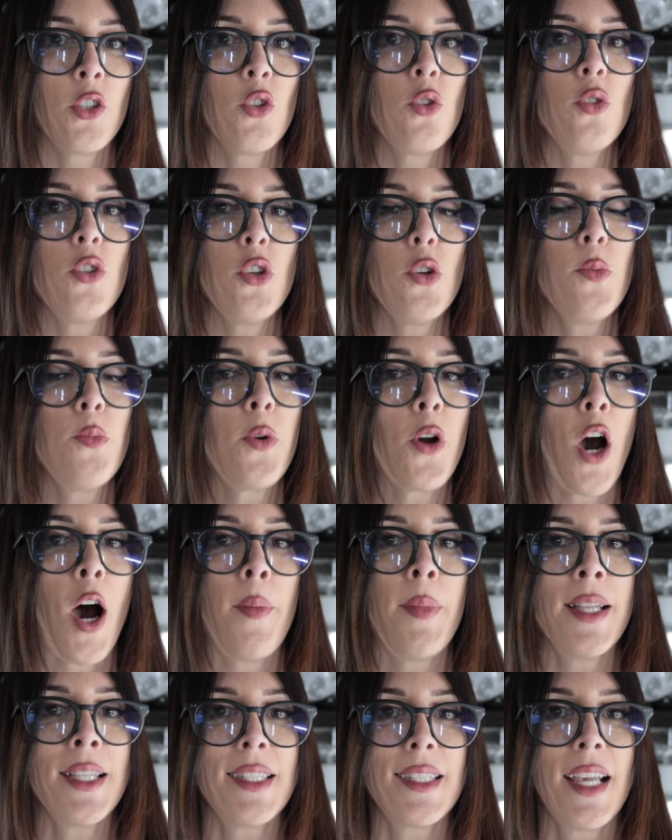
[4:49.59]
YouTube
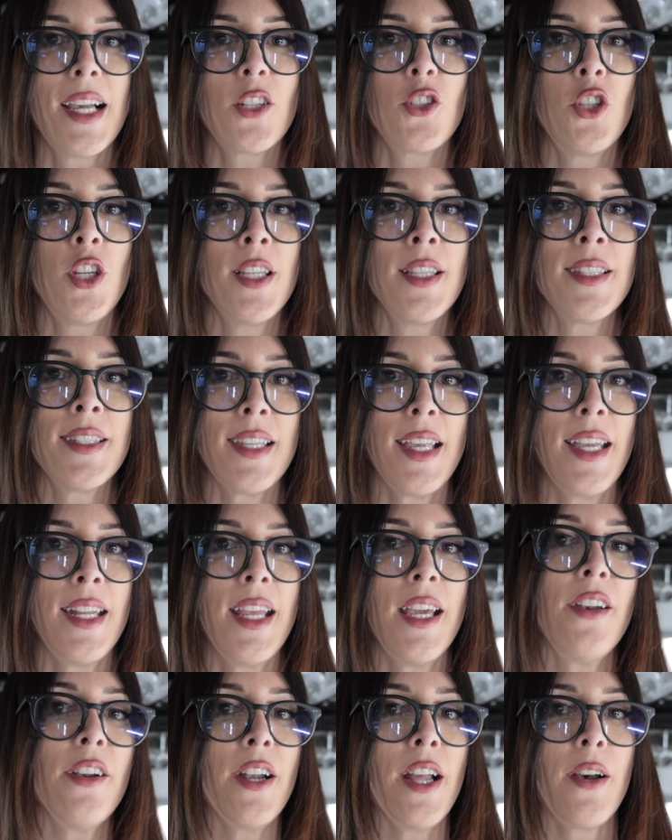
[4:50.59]
comment sections and
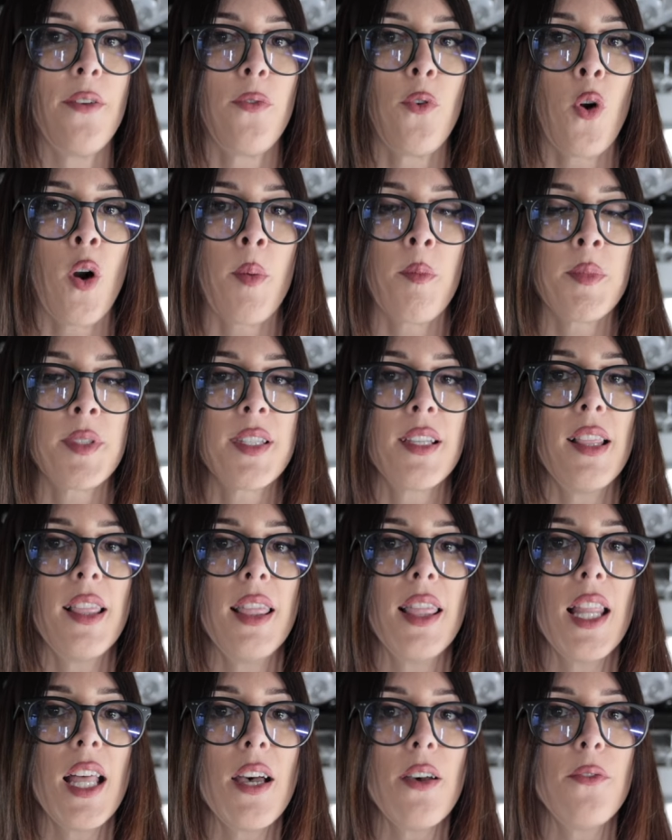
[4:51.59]
internet forums
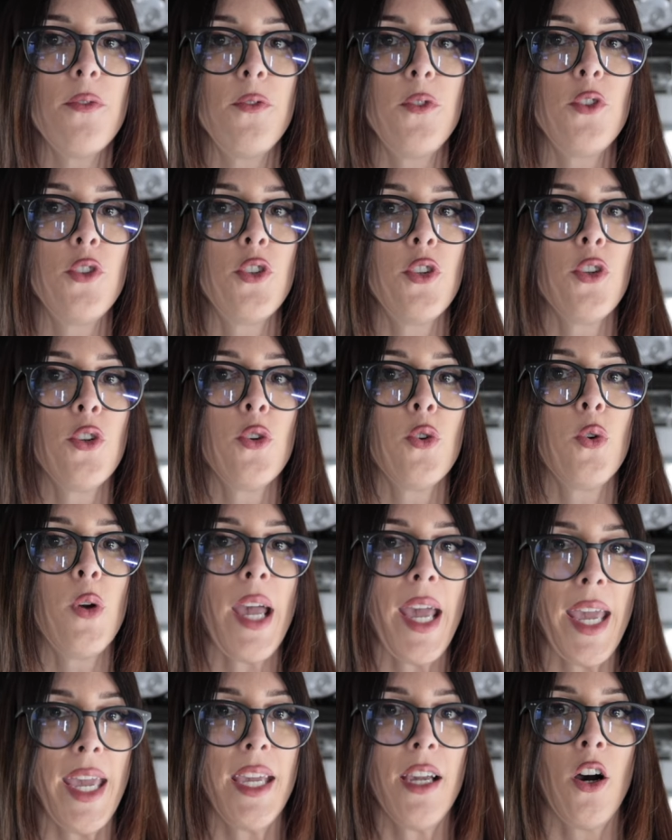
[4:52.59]
love to
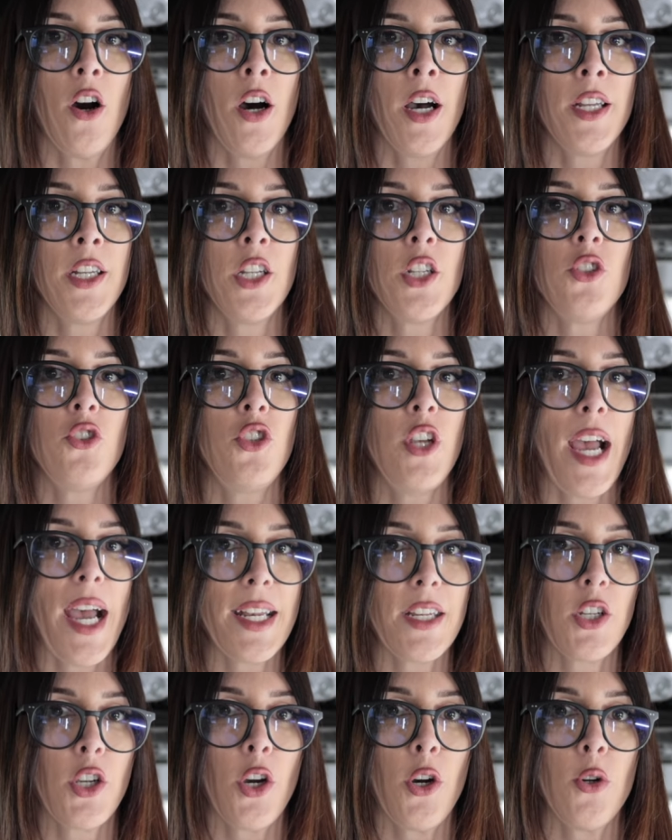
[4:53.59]
hate on
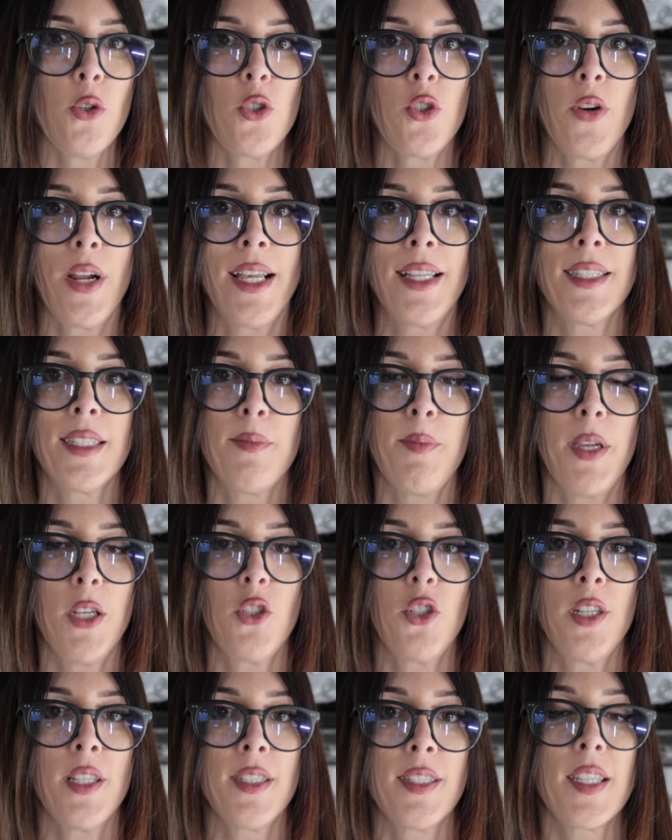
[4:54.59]
JATCO
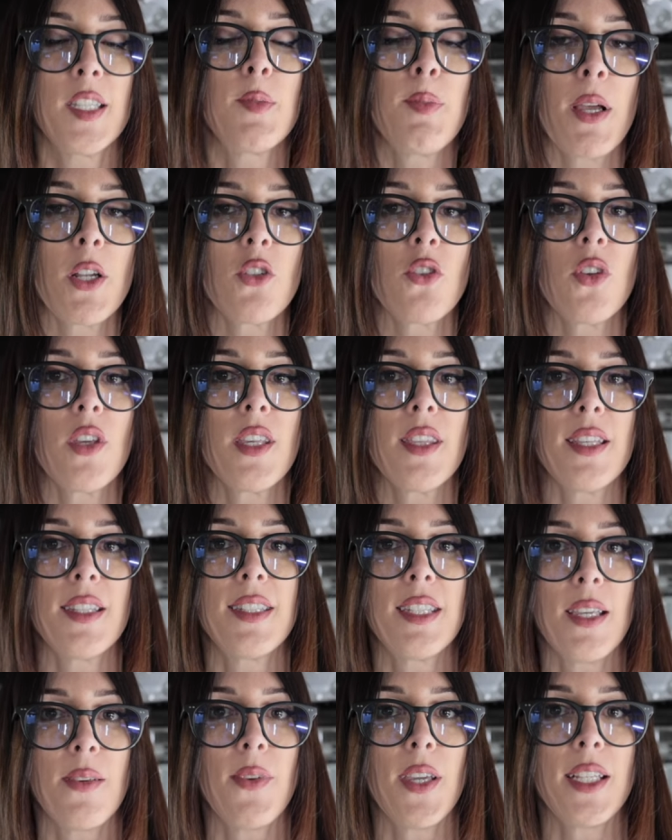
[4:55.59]
transmissions, especially the
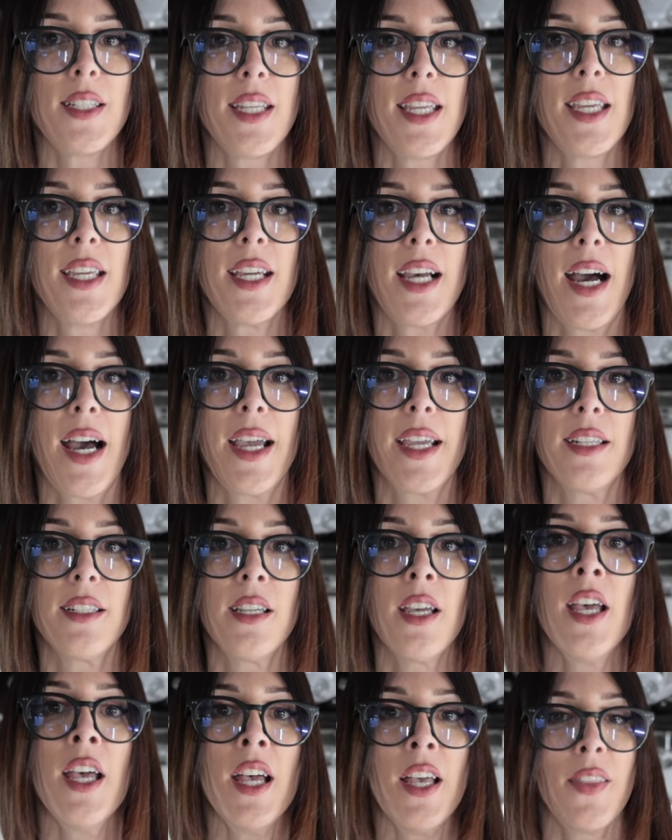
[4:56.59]
CVT kind.
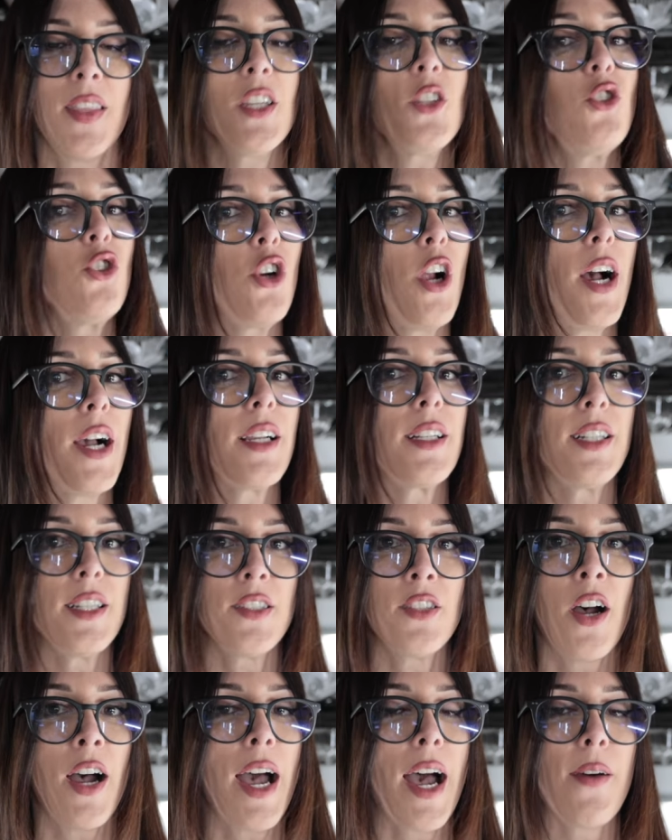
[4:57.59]
This truck
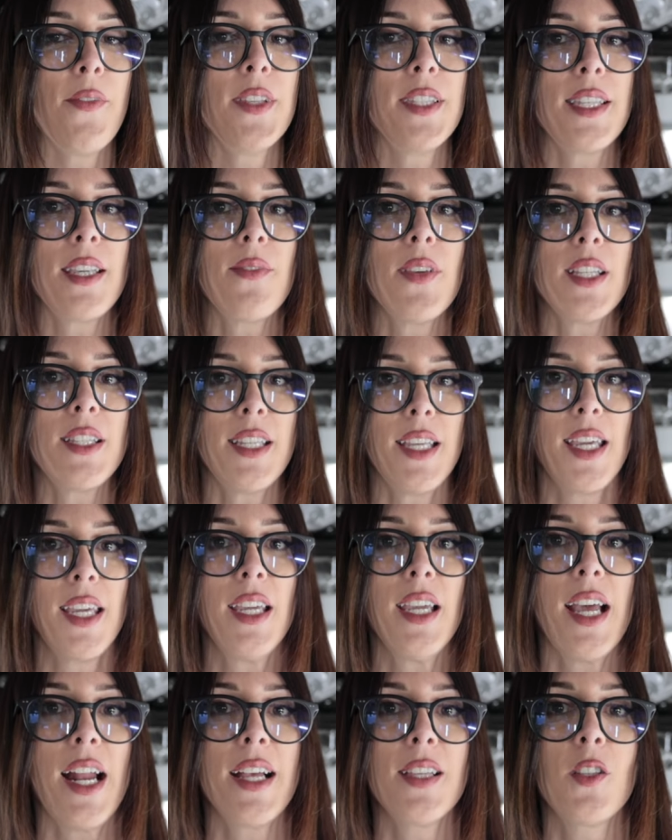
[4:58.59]
does not have a
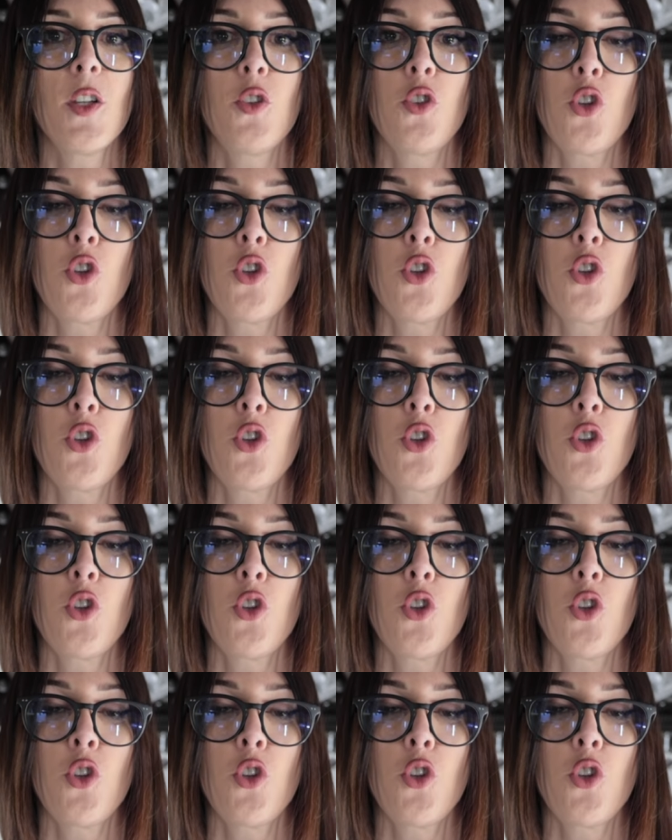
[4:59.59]
CVT. It has a